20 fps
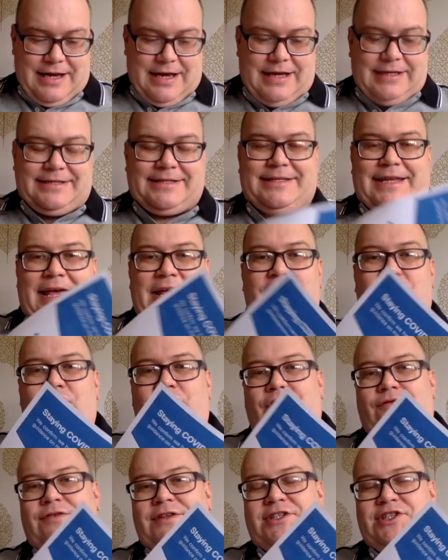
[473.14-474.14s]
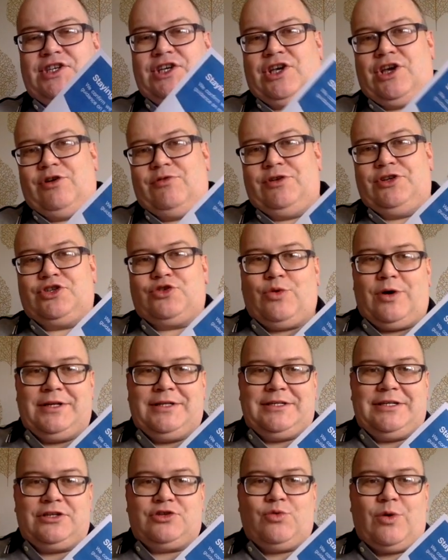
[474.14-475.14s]
staying COVID secure in
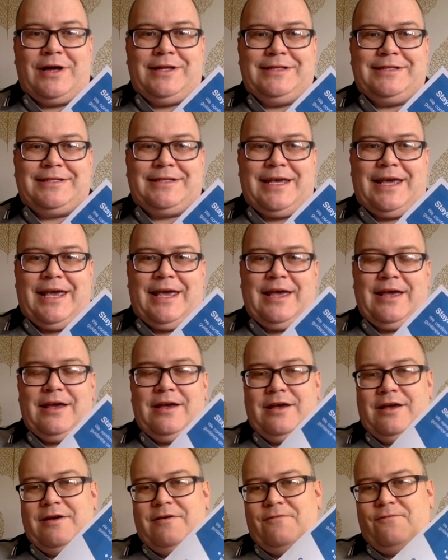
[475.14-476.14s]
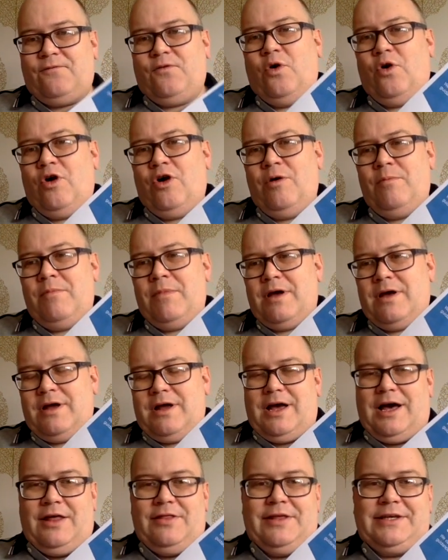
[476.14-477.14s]
2020 form.
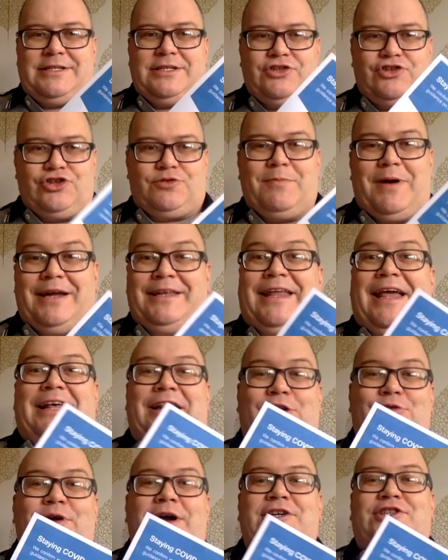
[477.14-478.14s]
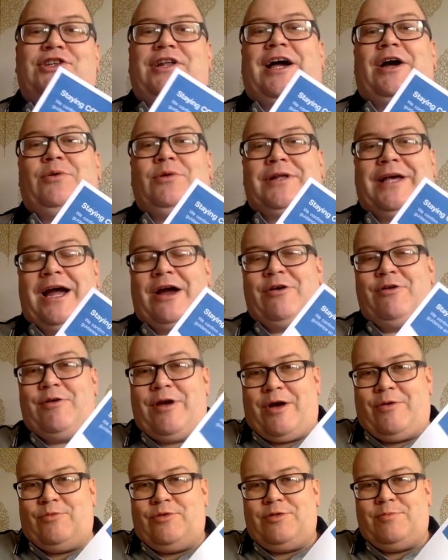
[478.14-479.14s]
And this is just my declaration that I will carry
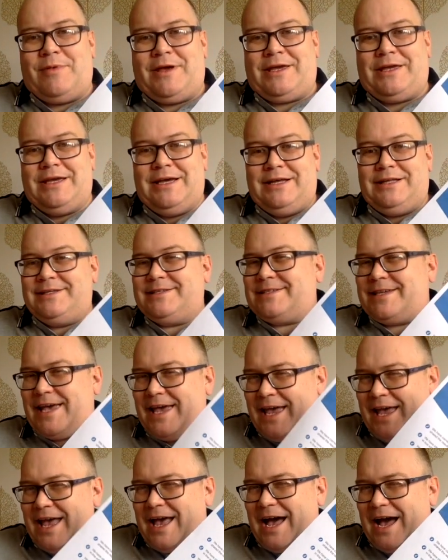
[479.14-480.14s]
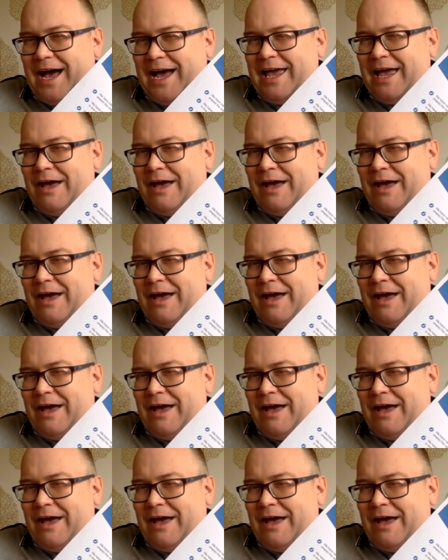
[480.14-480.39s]
around with me to say I